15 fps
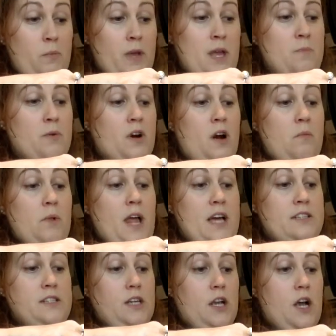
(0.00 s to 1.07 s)
paper or
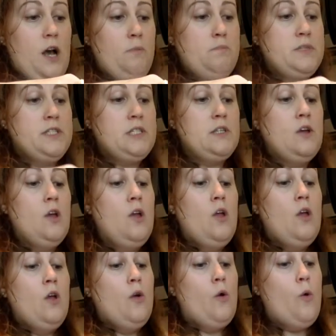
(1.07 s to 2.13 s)
plastic cups,
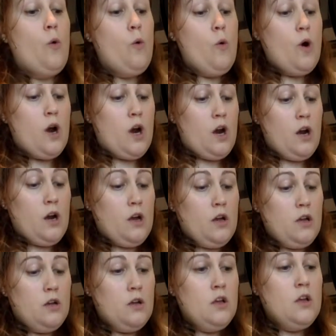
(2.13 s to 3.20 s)
or
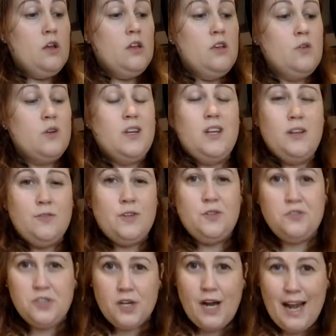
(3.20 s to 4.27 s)
you can even
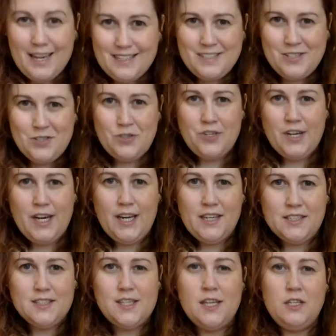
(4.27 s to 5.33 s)
use your ice
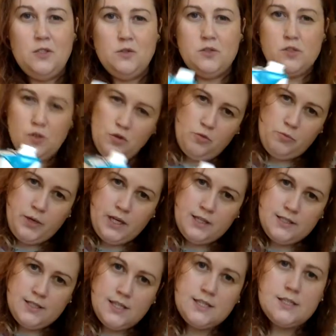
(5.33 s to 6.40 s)
trays and use
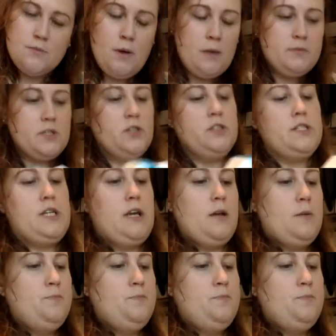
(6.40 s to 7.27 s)
toothpicks as the popsicle stick.